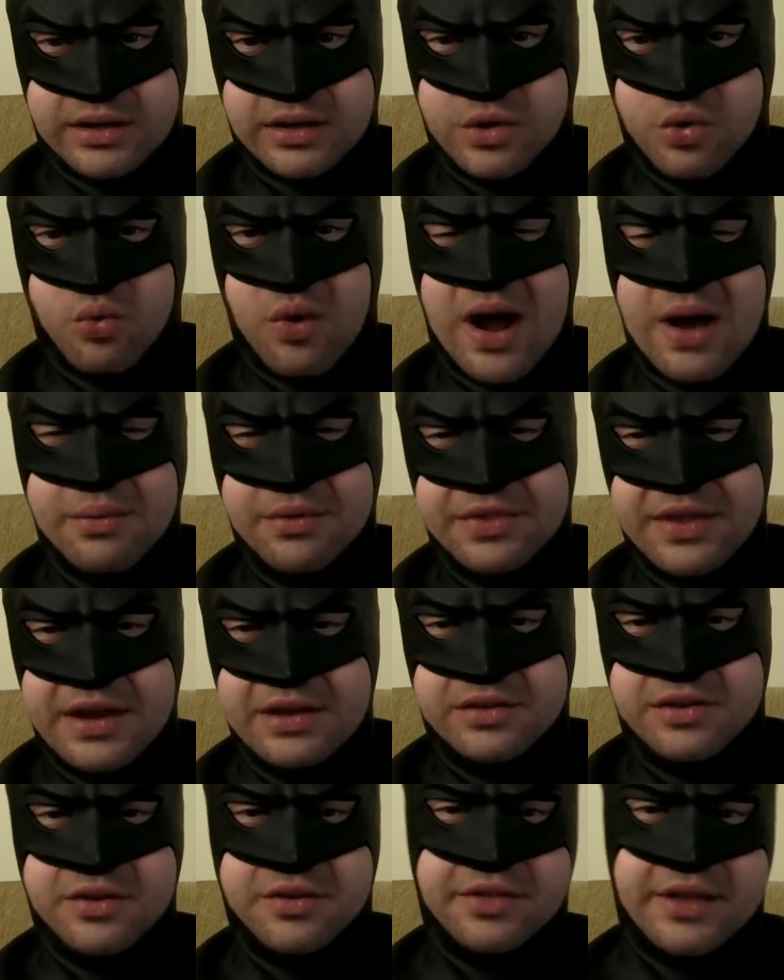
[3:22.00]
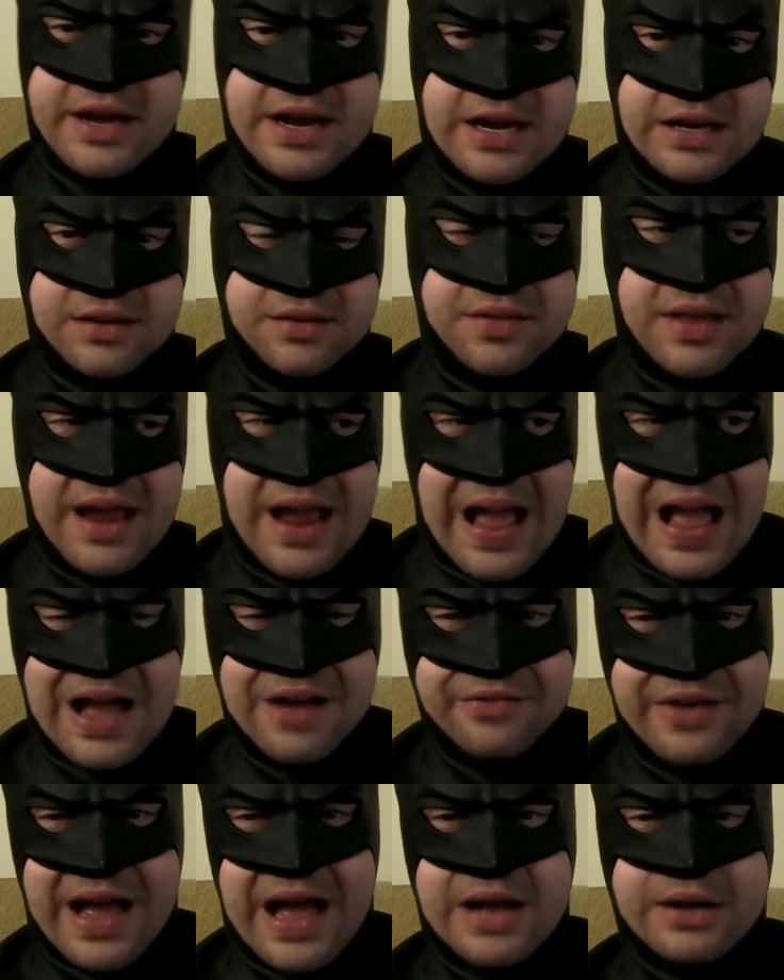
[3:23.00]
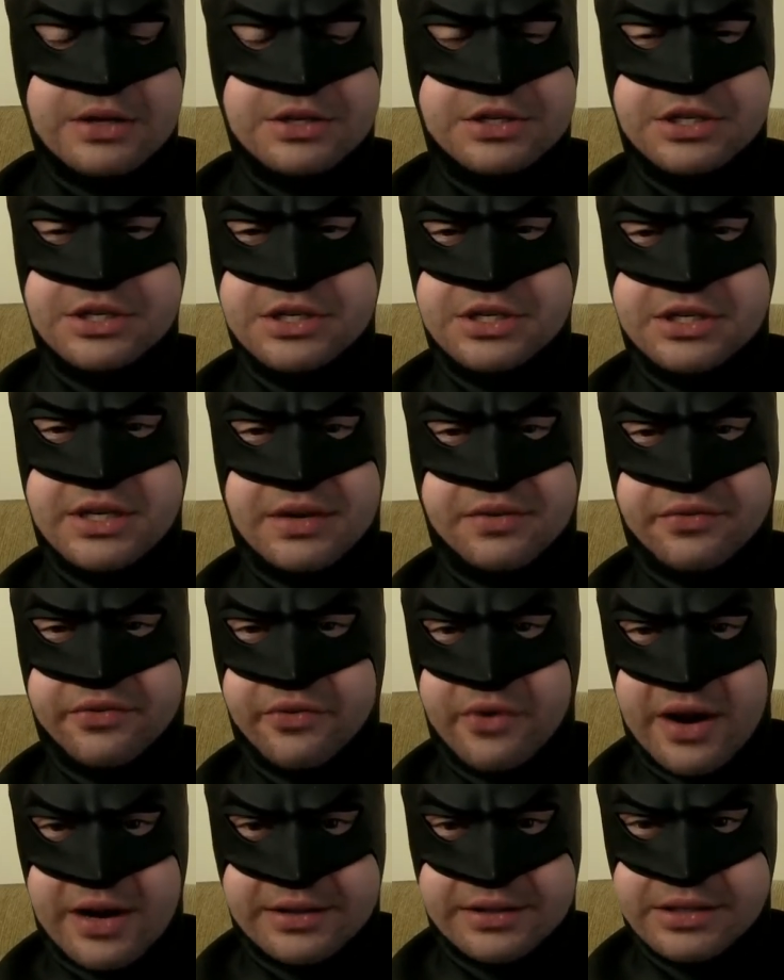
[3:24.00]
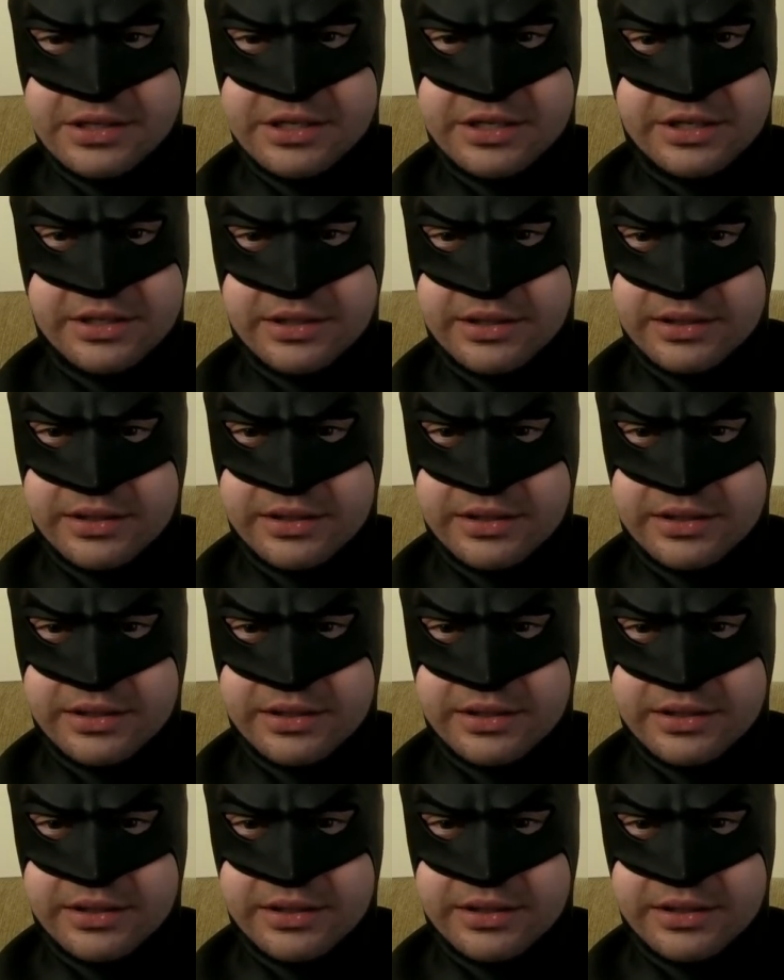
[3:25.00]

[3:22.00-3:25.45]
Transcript: Why would they do that? They have houses and friends.